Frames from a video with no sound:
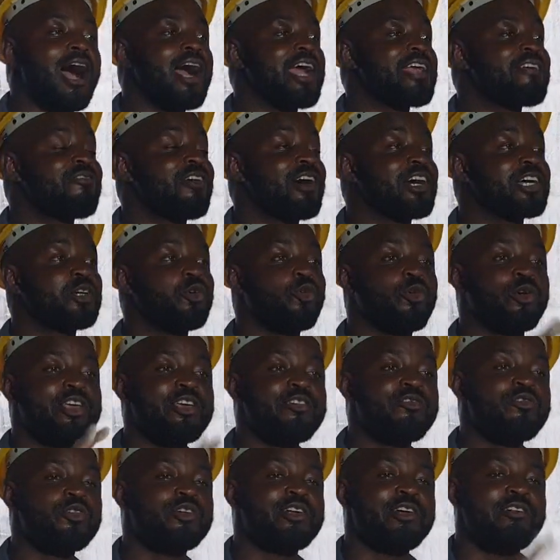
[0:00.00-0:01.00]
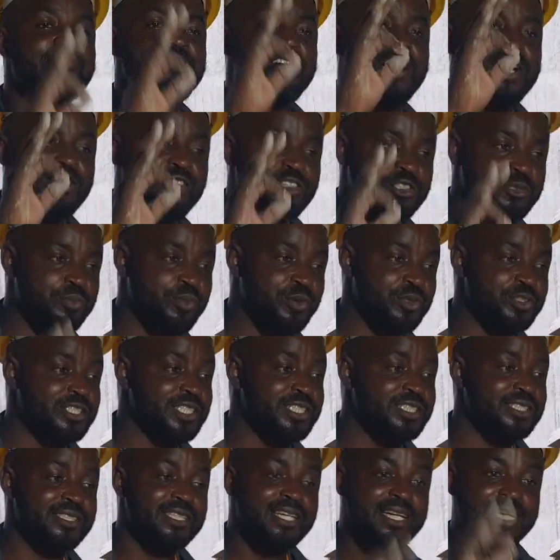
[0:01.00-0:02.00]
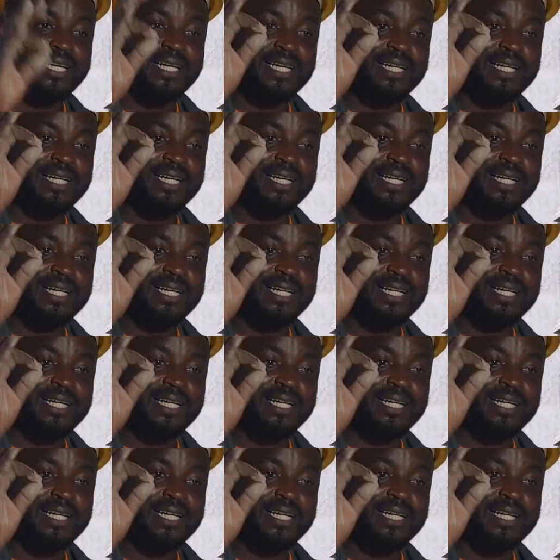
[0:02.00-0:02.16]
in fact, it will give you the various process,